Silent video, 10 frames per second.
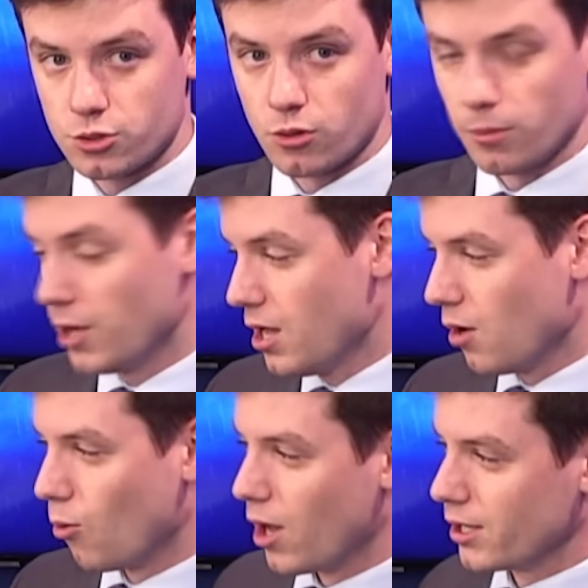storm
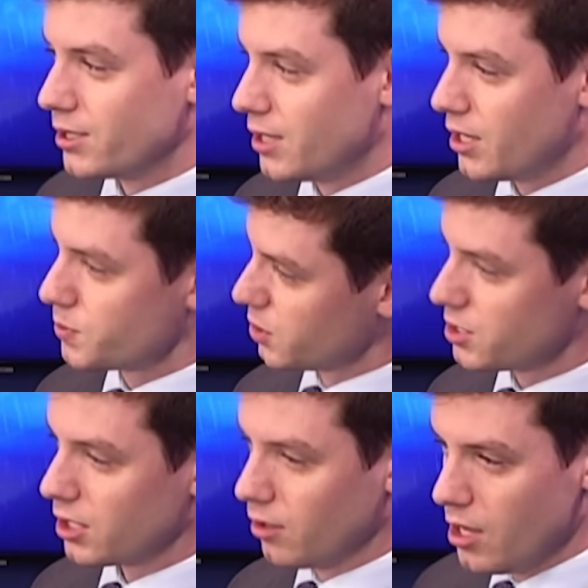while it does. But
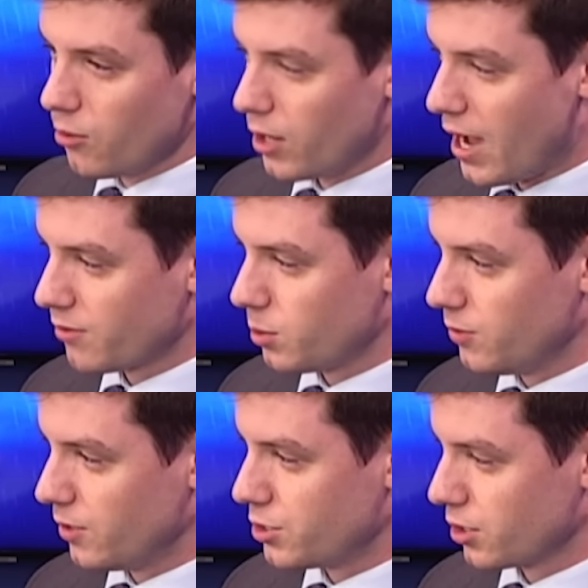still, we have to be
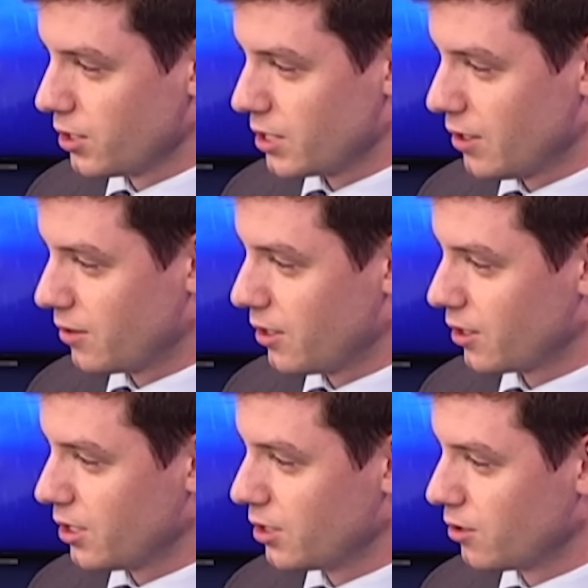vigilant out there.
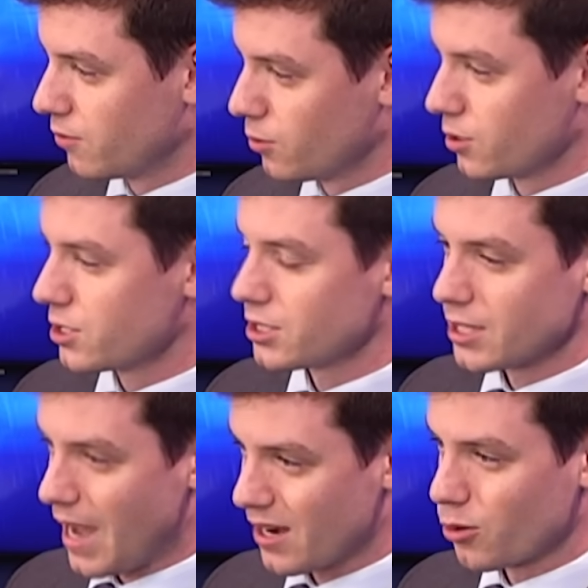Kiko, of course, is
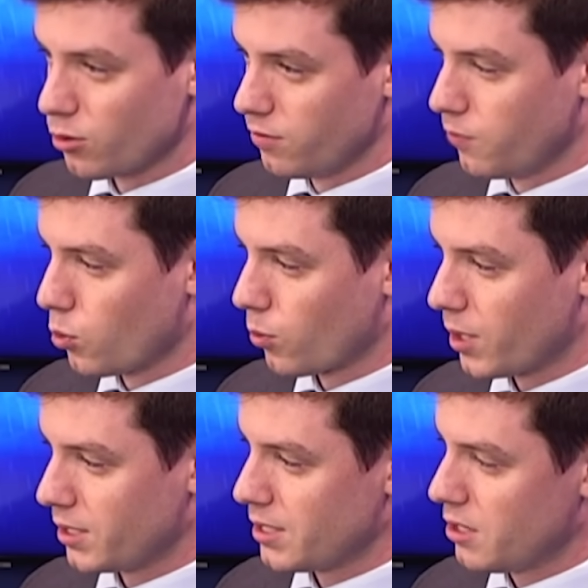Category 4
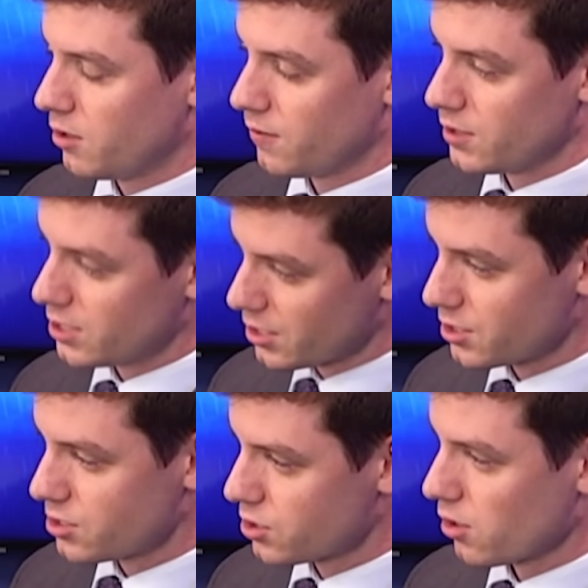right now, and if it
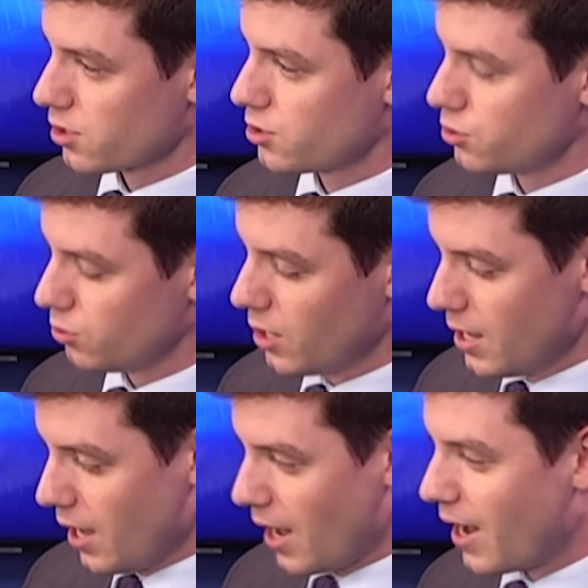doesn't start to
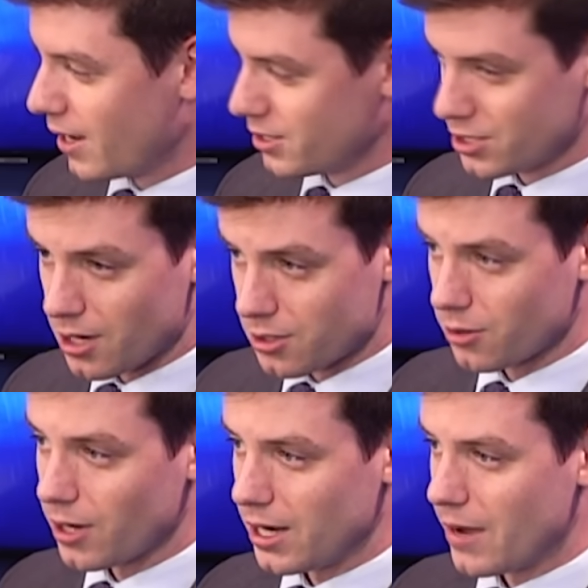
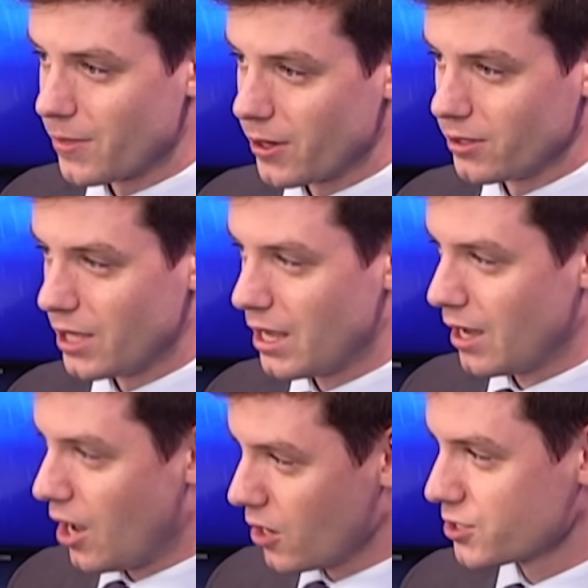disintegrate out there in that
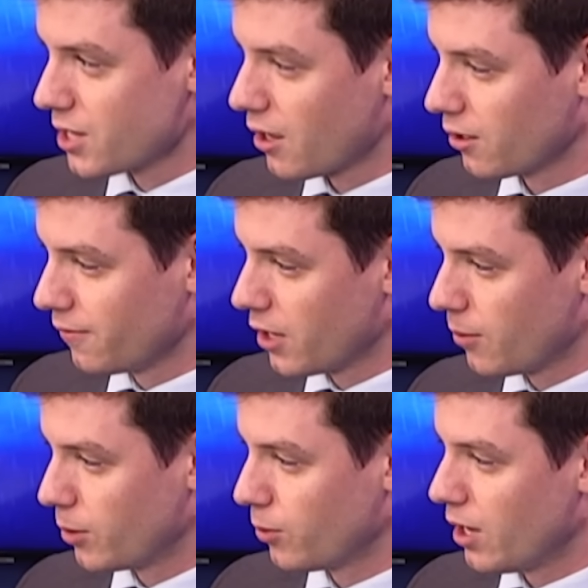hostile
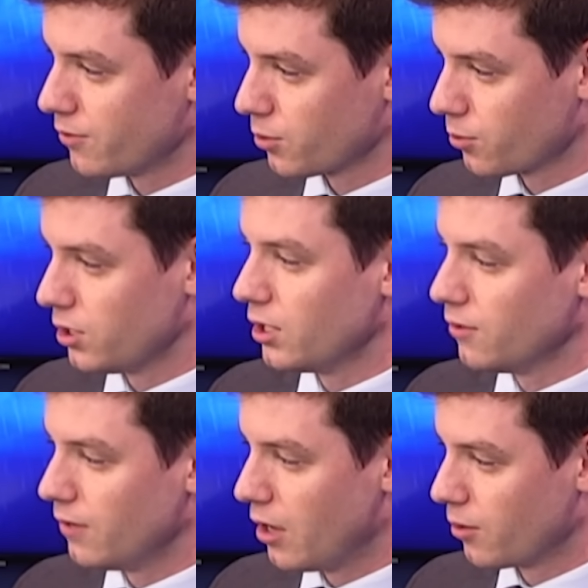environment, we'll have to
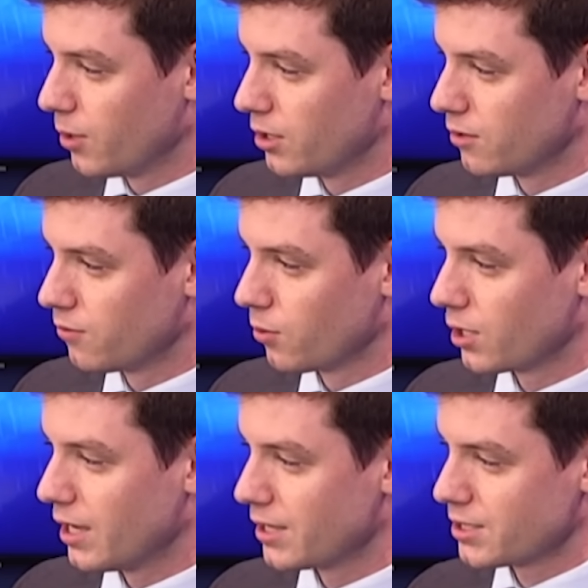reevaluate the
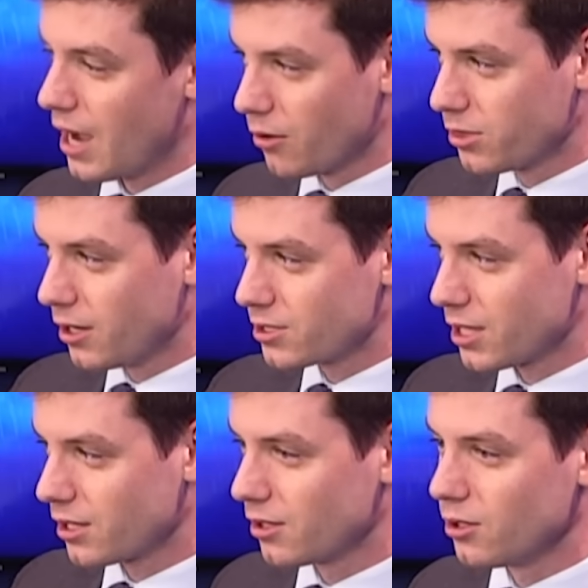forecast. Out there,
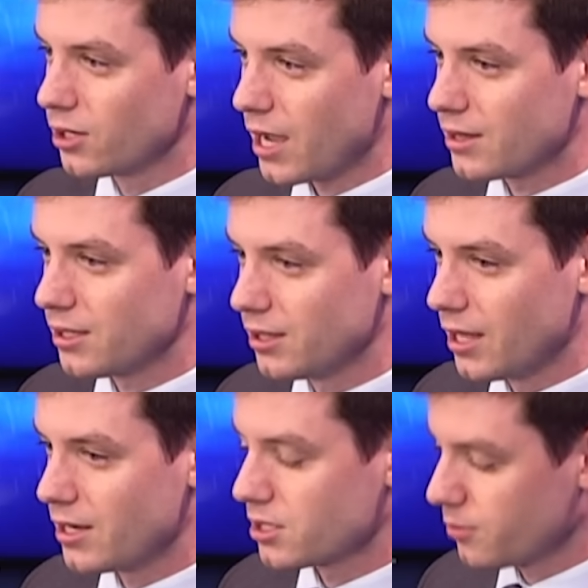taking a look at the
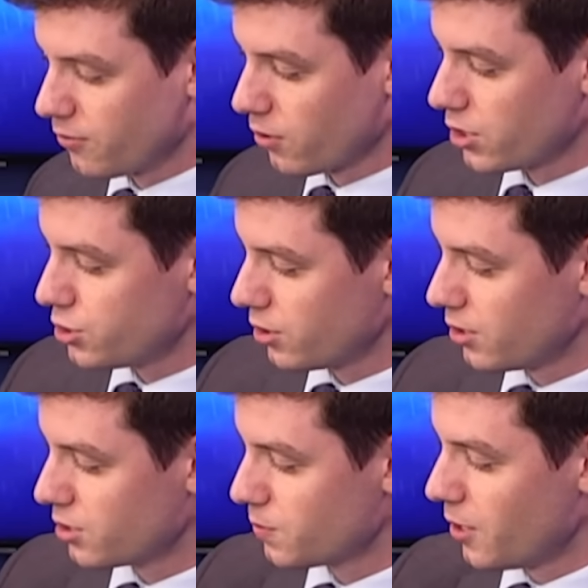Atlantic, before I show you
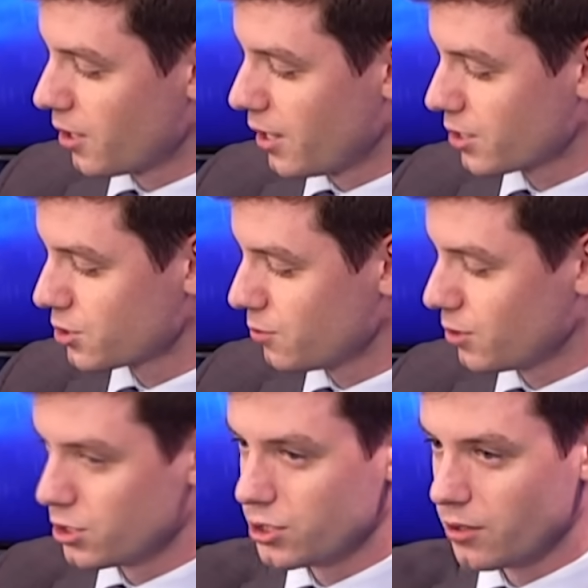this model, I actually want
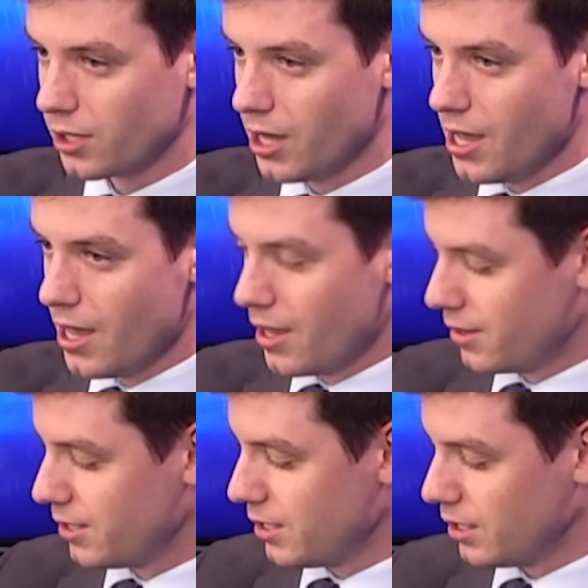to show you
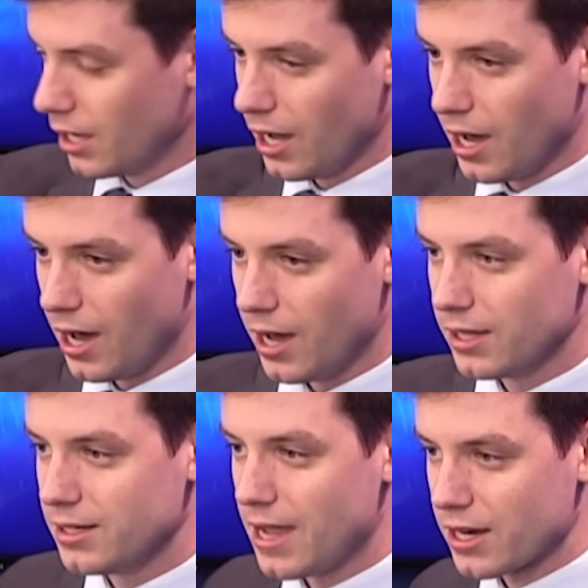the
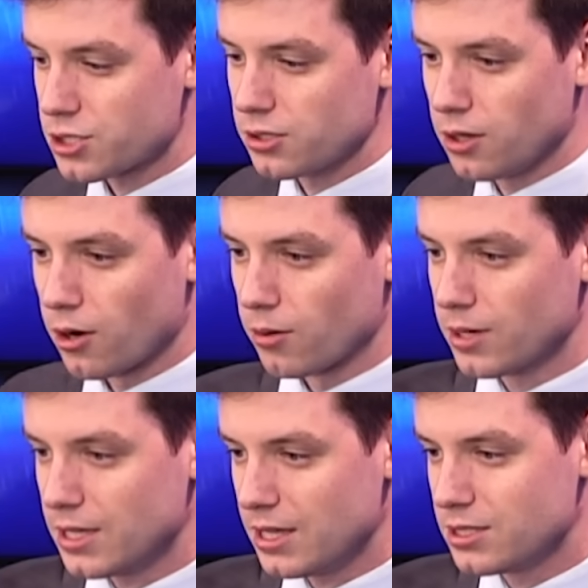National
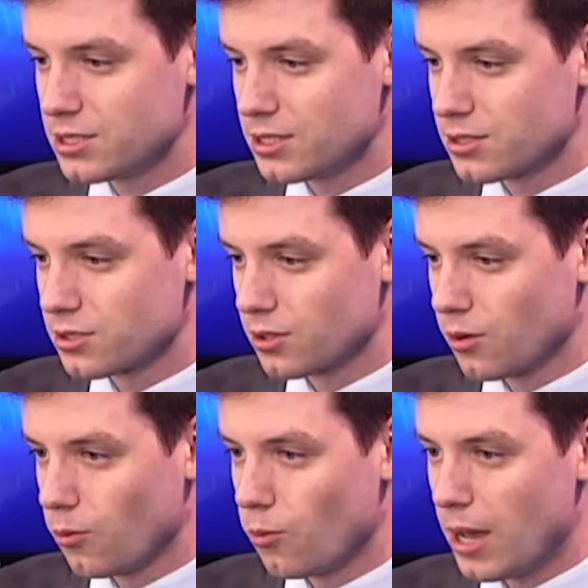Hurricane Center
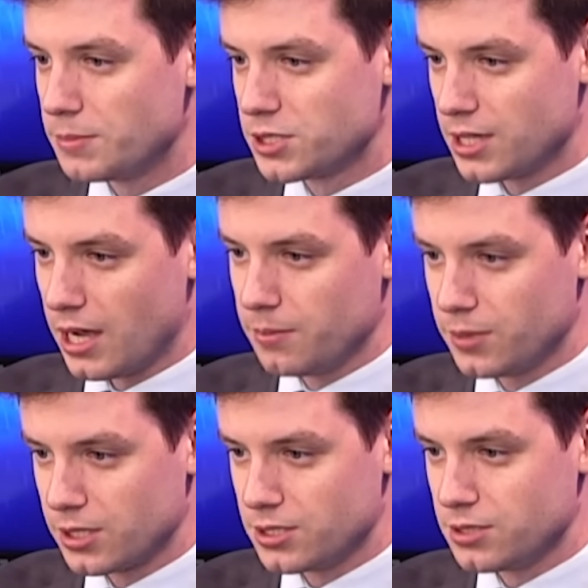website,
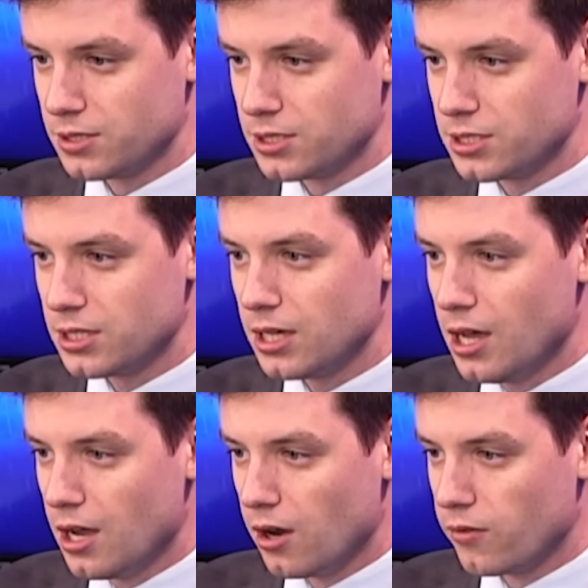because you can see
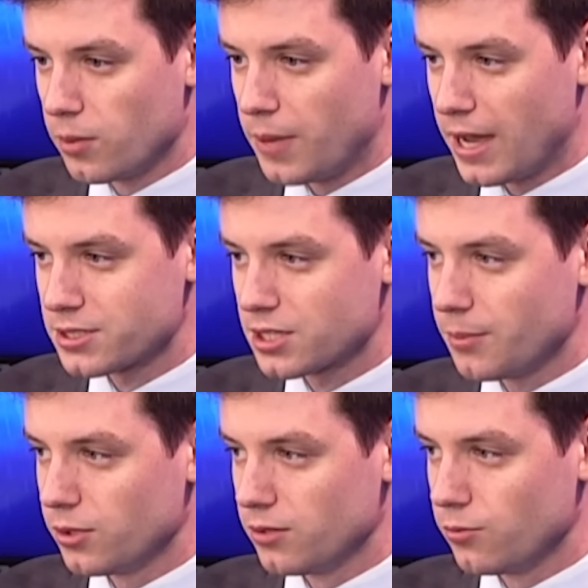over the past
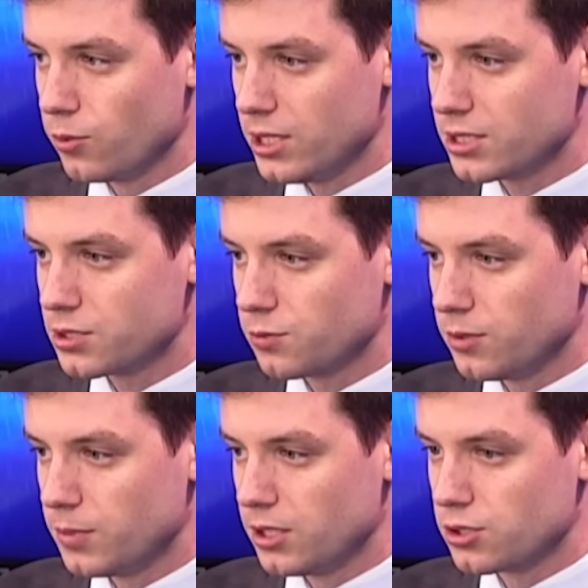couple of weeks
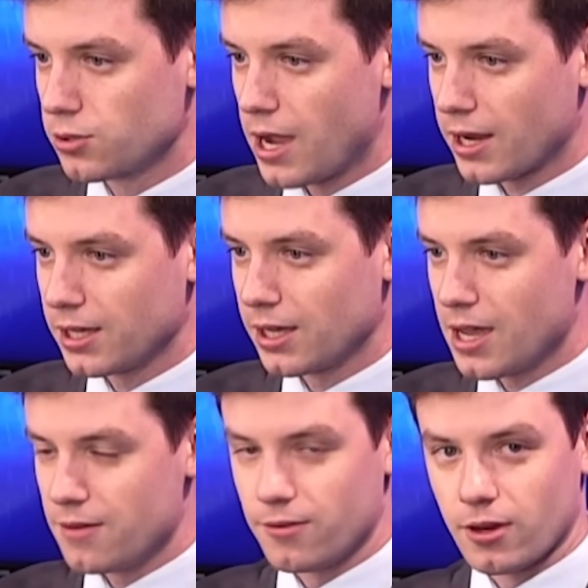we've been tracking
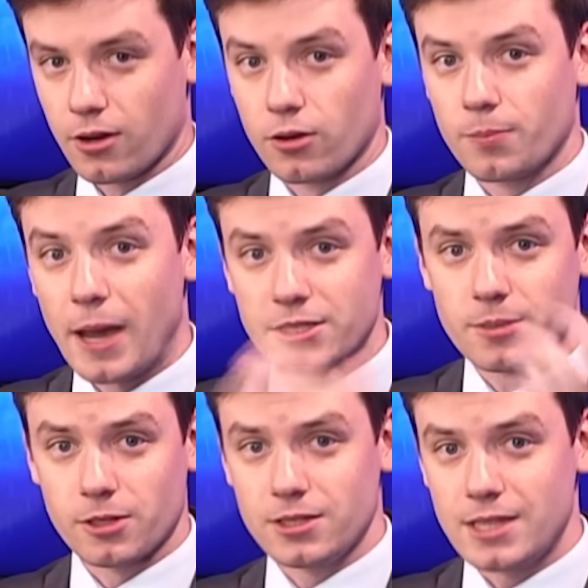the past
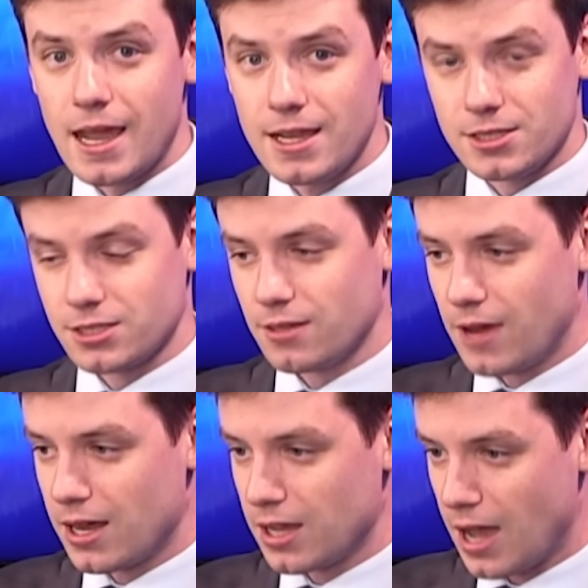couple of days they've
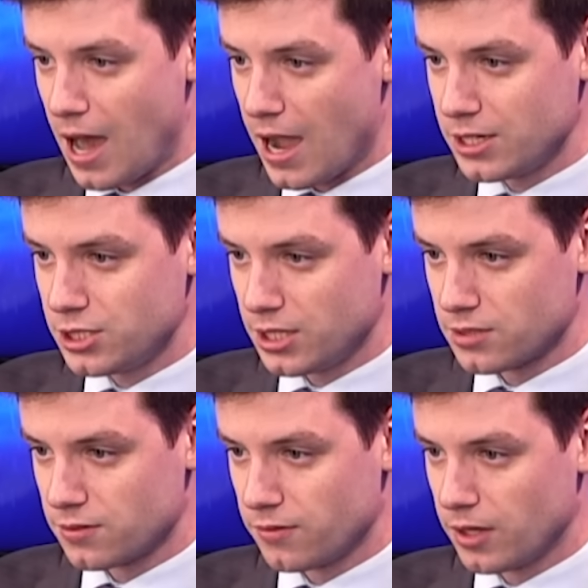had a high chance
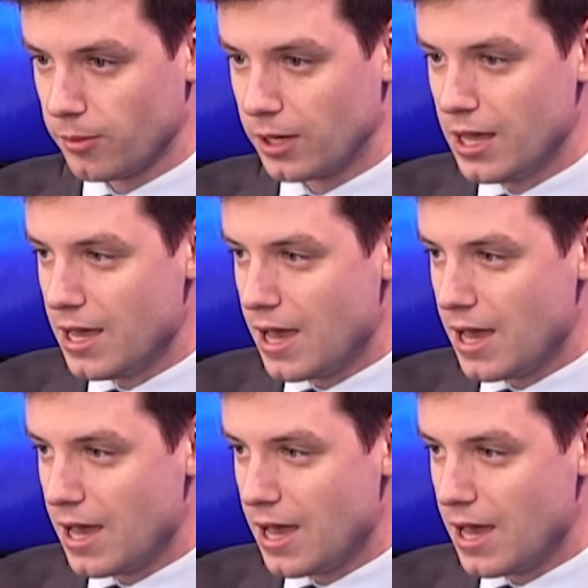for development